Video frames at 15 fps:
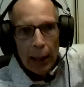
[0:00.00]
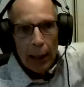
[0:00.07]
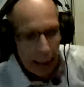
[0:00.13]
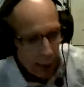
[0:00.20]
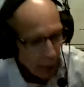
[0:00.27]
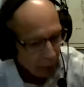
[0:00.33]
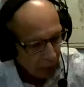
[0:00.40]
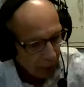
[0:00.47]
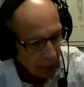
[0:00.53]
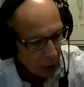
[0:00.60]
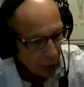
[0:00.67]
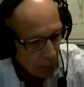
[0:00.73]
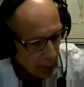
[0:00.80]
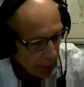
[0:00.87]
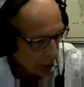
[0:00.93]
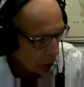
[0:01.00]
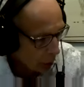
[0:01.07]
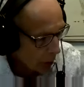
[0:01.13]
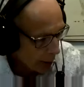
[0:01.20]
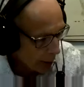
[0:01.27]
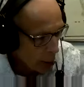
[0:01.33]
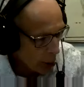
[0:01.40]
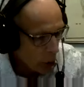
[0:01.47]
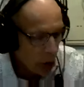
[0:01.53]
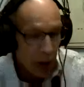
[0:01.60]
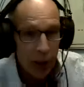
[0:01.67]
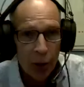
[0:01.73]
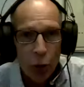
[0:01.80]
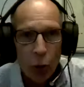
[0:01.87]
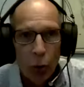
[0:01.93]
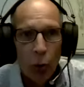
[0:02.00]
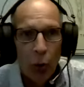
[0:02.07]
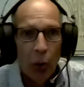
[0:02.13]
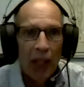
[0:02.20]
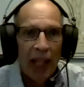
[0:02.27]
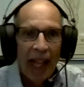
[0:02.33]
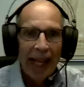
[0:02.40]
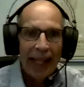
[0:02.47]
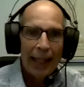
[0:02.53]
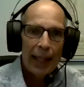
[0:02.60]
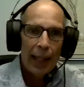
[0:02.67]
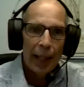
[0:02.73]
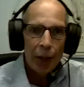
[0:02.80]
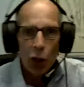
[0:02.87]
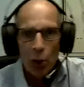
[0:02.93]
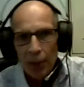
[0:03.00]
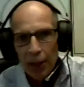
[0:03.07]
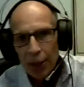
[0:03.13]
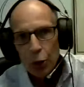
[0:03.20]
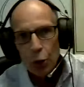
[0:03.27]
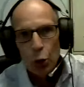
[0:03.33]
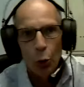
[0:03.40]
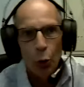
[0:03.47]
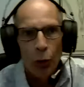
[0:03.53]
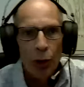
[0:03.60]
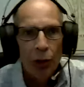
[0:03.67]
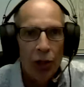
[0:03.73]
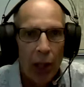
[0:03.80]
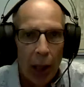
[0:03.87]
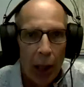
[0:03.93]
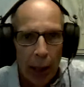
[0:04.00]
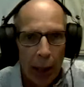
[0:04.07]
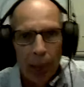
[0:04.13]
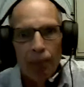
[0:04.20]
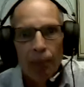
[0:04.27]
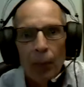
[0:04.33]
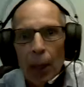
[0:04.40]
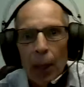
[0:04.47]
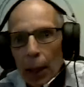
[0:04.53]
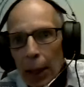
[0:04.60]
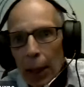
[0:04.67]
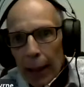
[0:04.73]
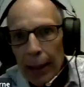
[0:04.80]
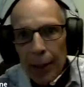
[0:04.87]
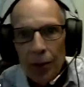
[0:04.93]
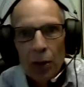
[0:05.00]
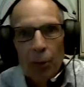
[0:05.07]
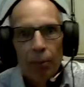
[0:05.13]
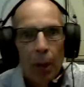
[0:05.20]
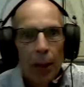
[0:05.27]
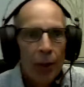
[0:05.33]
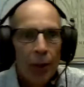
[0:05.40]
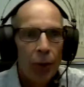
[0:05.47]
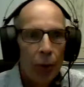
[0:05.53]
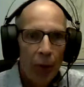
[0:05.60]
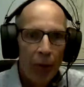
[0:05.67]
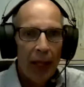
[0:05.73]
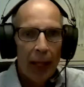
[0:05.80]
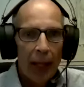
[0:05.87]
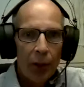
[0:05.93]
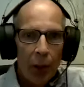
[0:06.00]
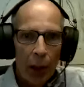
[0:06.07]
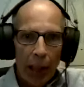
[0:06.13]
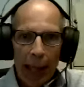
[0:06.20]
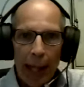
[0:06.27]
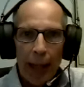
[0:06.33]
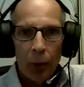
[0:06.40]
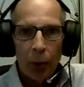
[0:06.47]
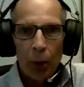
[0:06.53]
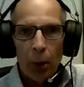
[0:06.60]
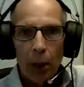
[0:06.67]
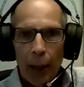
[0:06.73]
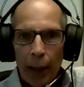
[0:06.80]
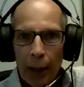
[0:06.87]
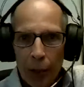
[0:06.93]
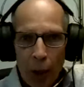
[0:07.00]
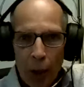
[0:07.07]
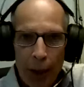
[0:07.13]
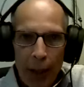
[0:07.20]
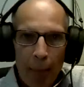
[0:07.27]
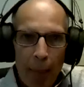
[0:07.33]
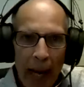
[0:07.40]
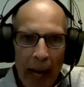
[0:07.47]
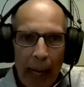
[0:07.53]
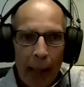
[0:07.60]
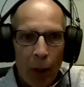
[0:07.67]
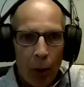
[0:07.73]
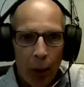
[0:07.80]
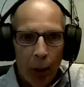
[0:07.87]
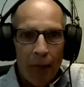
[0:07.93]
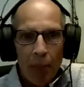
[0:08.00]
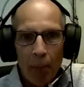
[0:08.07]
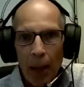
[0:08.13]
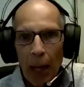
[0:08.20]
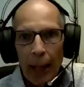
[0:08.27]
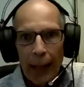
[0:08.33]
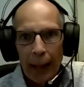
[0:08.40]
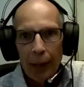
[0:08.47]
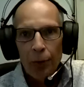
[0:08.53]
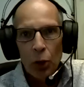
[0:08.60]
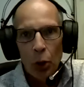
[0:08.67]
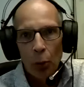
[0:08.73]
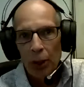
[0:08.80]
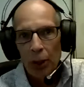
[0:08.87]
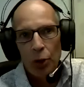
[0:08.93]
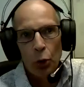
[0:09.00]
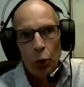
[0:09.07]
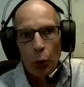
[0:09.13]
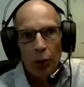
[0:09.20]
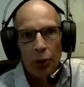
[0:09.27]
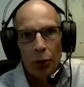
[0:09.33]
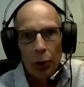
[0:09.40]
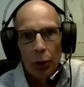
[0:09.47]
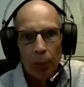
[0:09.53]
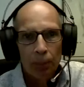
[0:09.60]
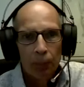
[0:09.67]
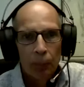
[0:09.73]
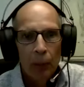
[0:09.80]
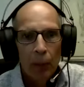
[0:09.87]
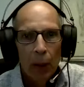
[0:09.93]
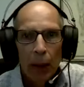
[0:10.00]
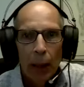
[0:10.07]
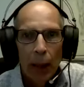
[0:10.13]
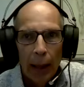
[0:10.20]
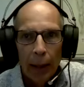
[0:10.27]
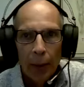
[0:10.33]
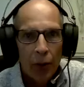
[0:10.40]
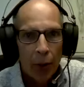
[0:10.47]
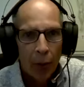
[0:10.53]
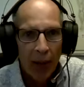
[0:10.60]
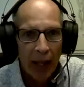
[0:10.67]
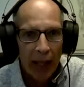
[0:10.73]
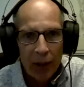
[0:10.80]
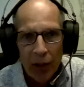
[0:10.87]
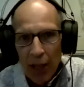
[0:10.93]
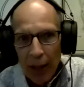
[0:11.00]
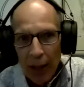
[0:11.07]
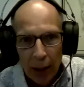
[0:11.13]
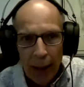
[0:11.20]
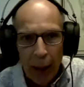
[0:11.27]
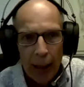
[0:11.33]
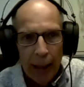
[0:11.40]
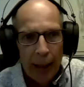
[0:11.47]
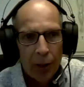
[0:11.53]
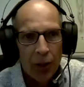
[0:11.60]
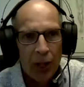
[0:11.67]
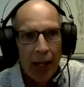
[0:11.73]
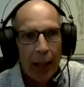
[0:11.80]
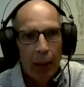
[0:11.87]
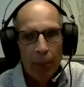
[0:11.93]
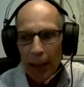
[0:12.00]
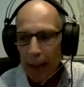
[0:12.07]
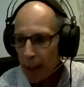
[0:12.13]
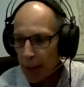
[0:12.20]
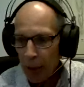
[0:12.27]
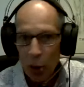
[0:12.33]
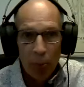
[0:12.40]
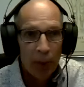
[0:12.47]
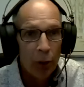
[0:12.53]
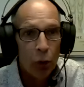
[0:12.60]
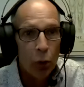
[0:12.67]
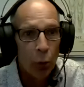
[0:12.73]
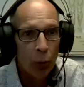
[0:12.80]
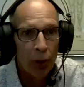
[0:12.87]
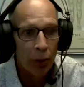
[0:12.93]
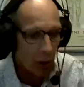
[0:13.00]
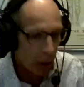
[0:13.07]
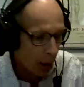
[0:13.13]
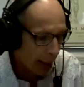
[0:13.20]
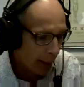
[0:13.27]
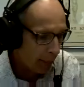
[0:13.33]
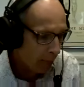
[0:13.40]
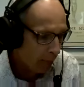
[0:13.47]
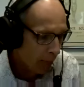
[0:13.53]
and the first muscle on the sheet is called latissimus dorsi. And it's a muscle that's lateral and it's on the back of the body. So it's dorsal. And so that's how it got its name, latissimus dorsi.